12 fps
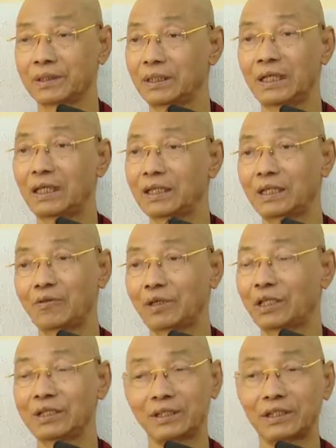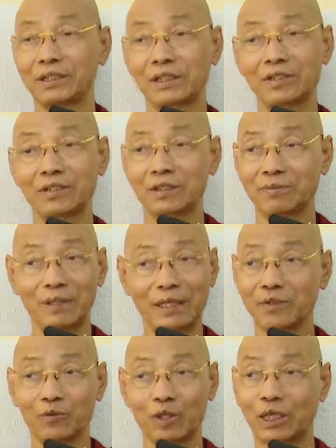Otherwise, cannot
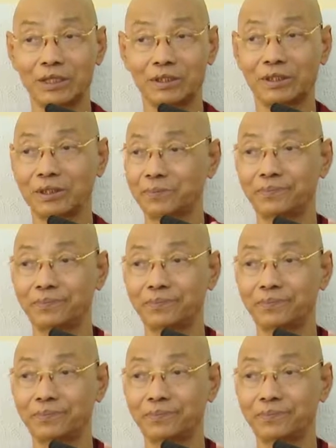define words.